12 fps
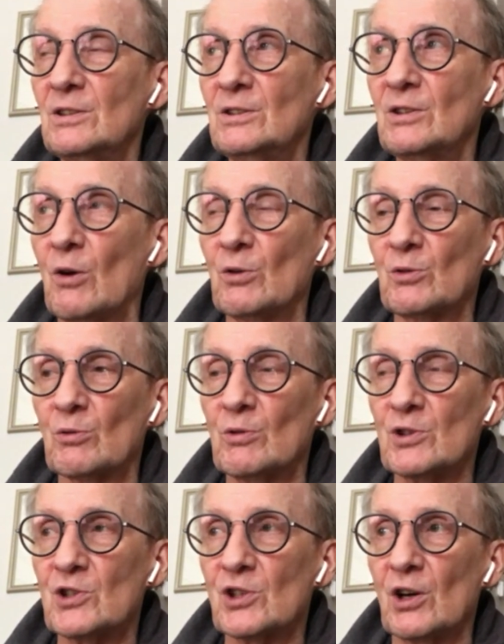go through
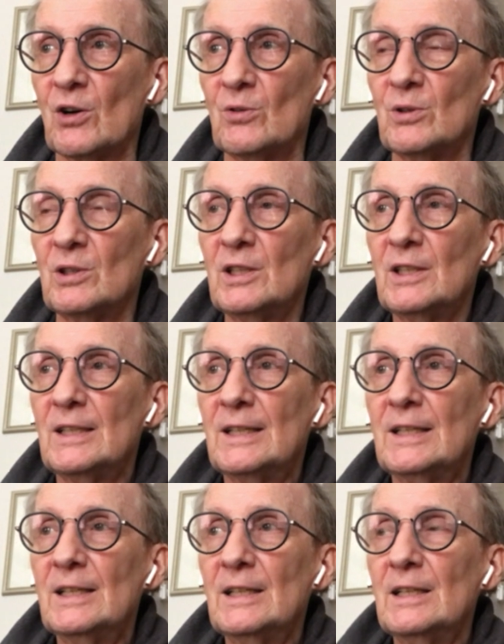a show
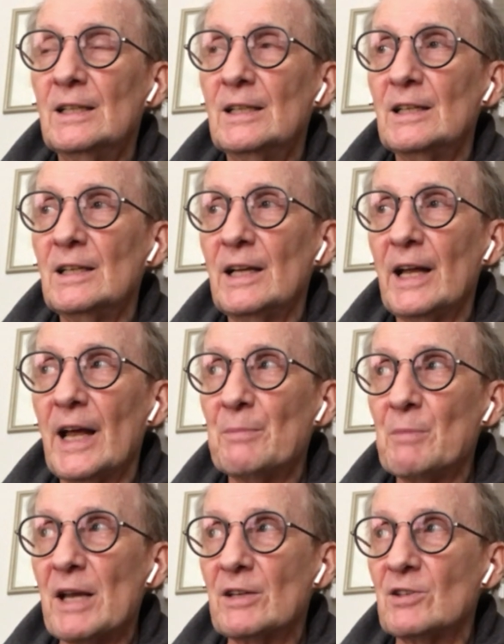and
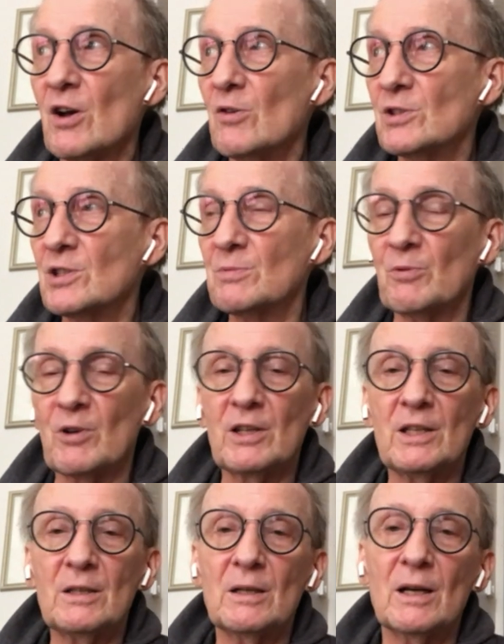make notes
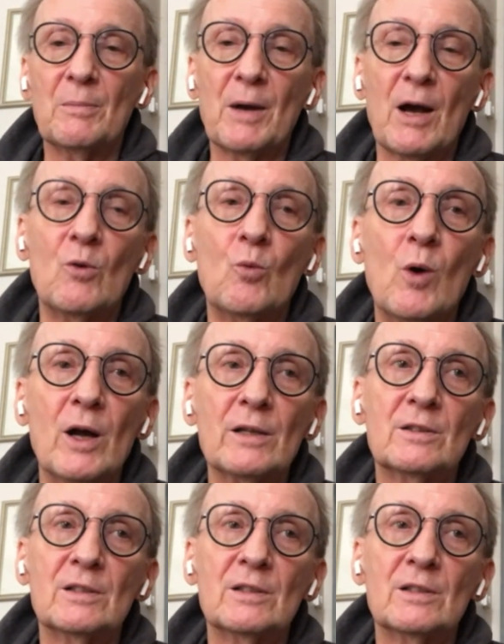really about what